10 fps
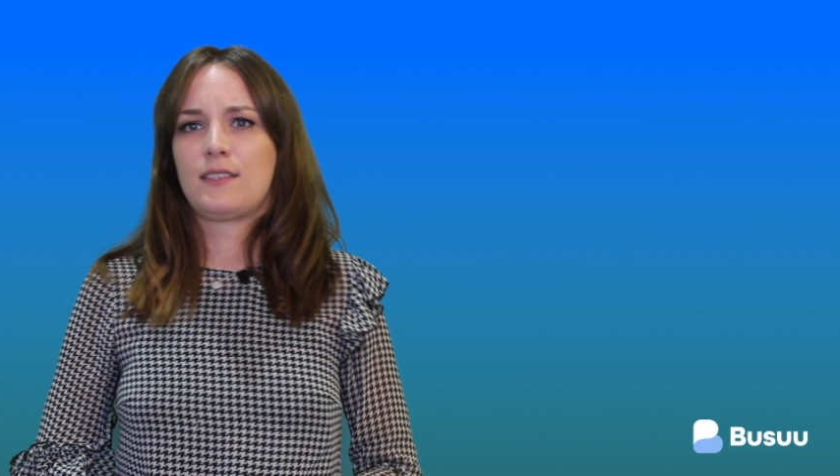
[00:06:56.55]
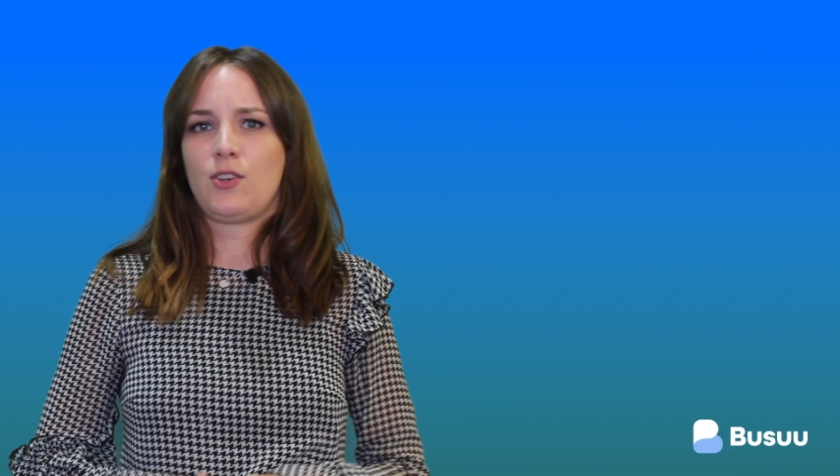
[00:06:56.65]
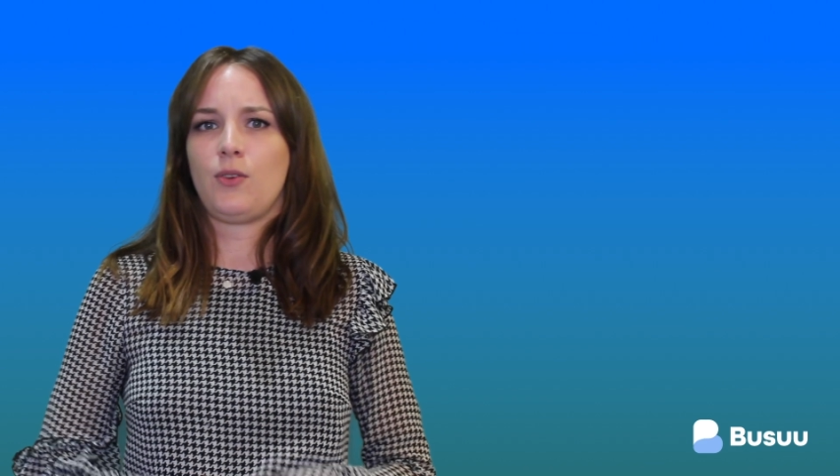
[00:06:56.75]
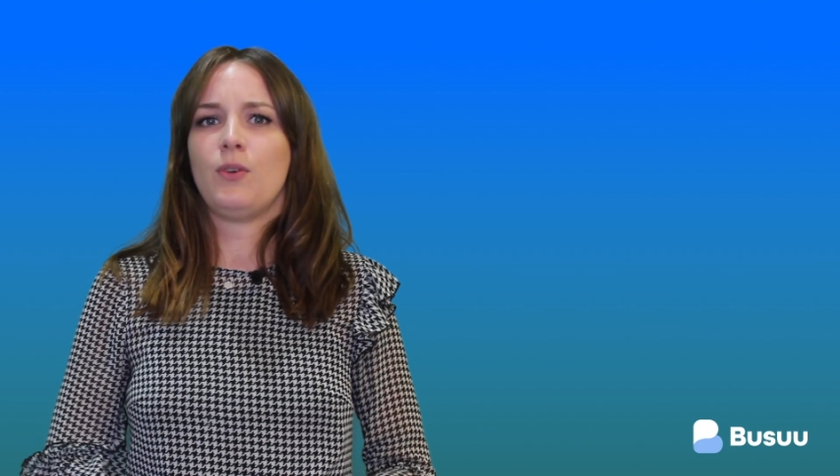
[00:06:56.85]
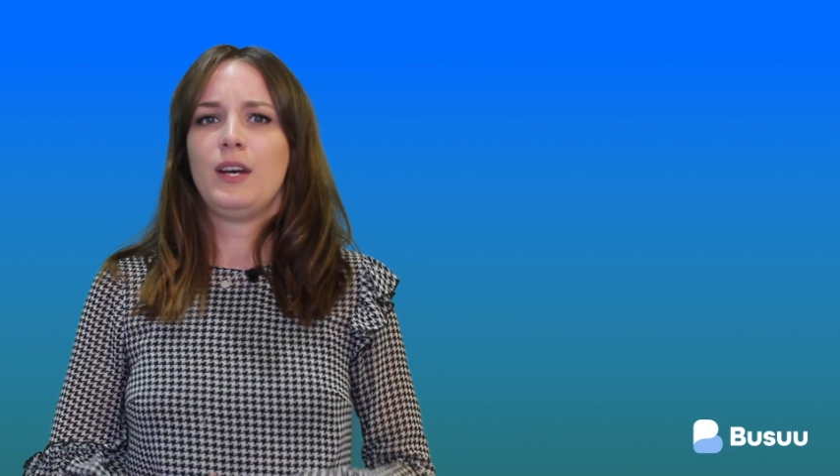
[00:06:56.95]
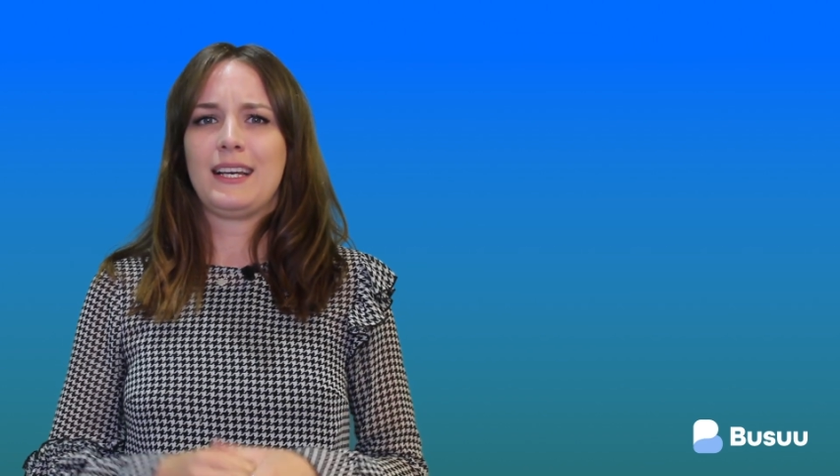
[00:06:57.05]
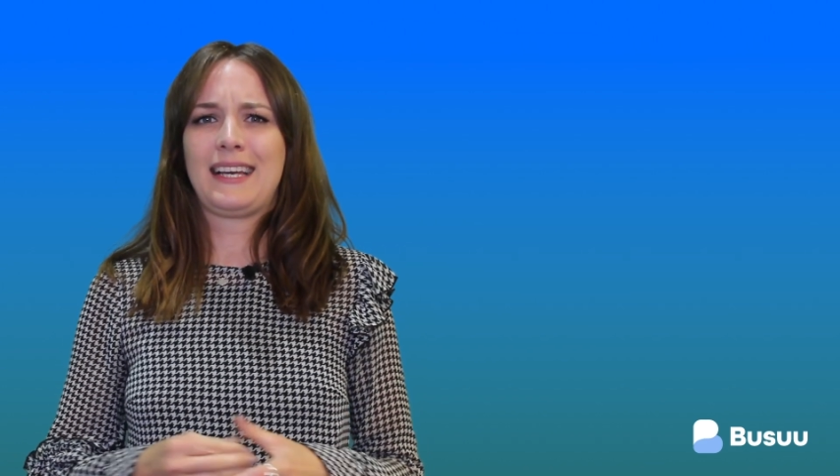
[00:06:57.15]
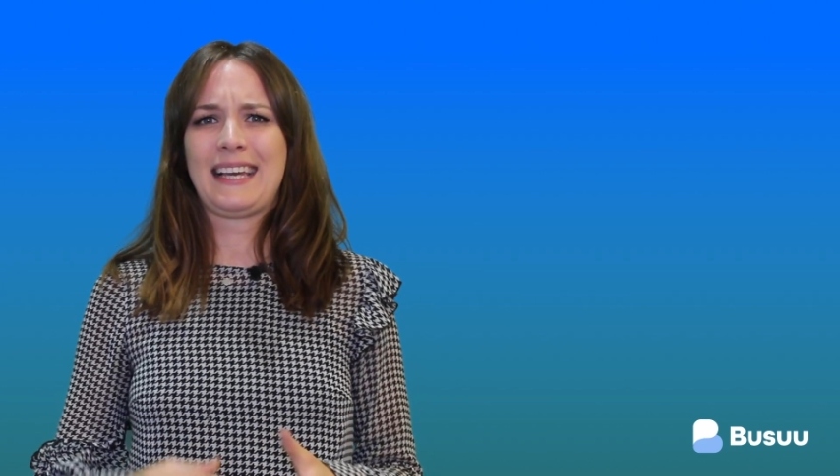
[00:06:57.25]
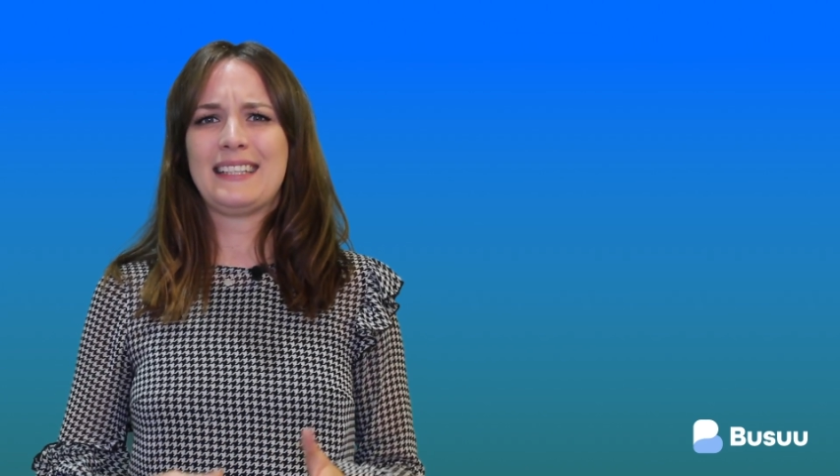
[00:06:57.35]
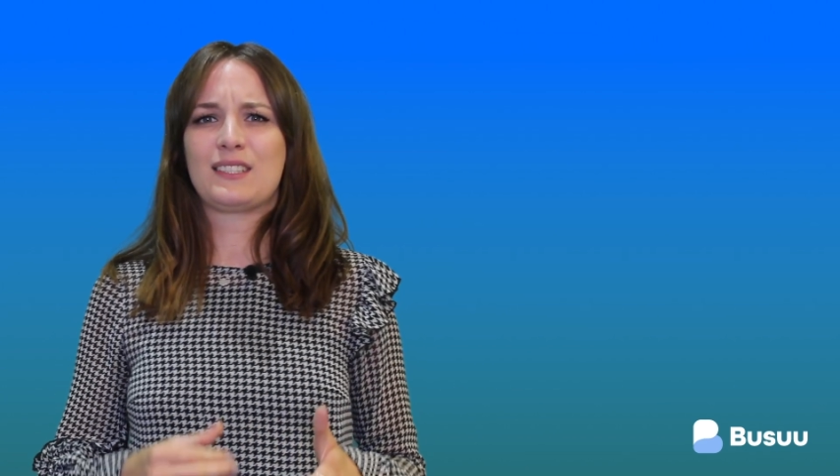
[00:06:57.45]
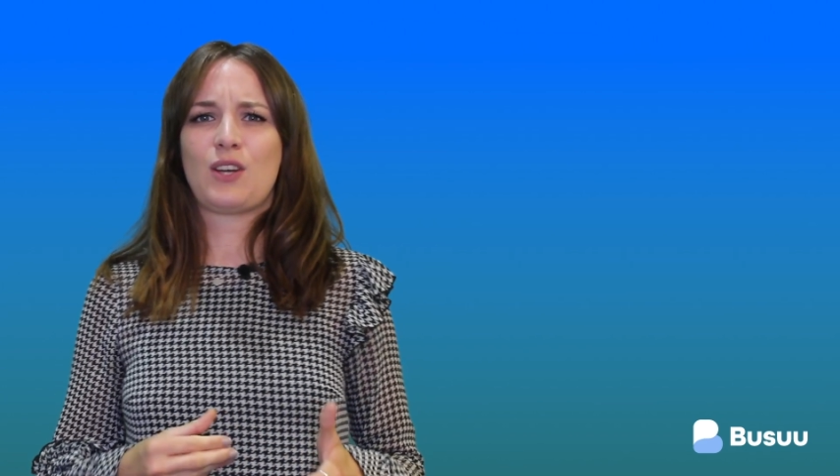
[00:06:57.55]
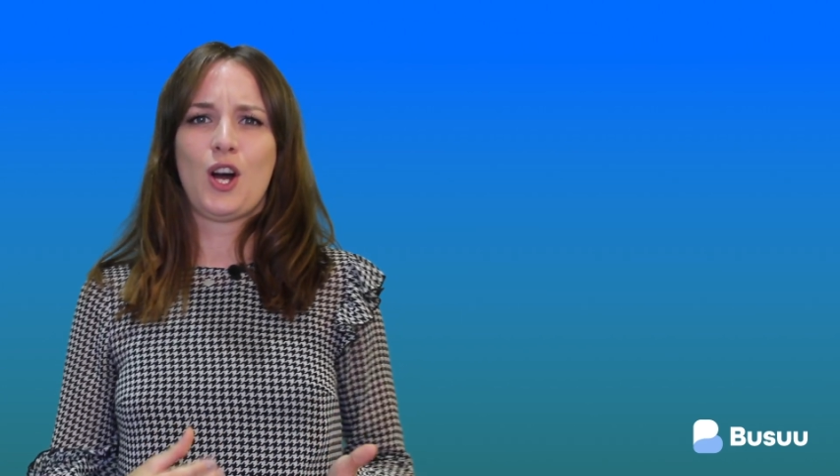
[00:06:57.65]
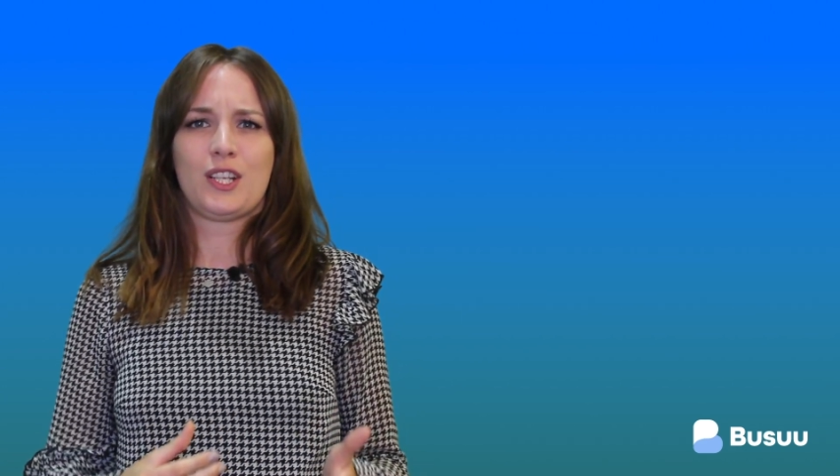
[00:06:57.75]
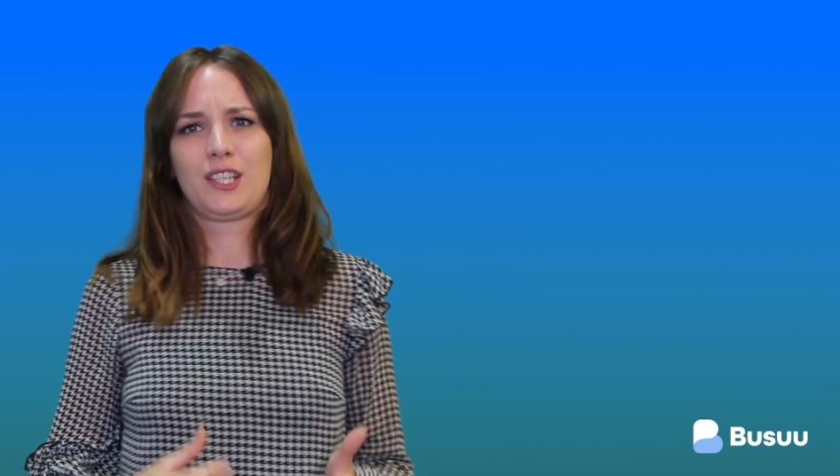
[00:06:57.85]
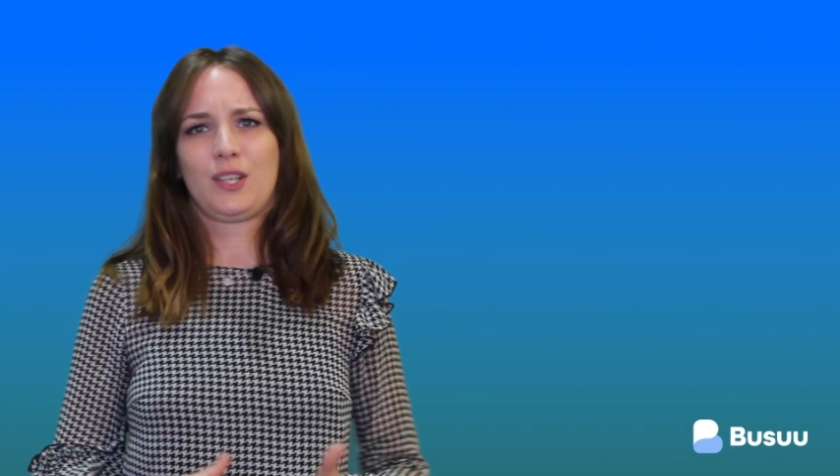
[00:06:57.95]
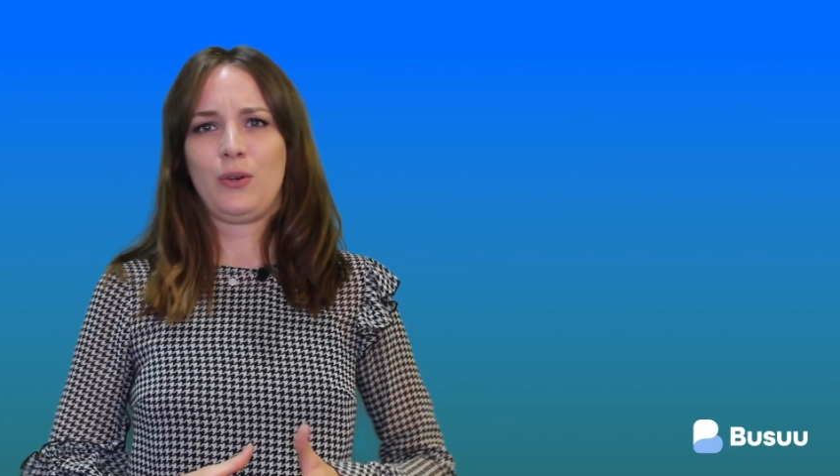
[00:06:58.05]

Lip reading: to Greet Gott.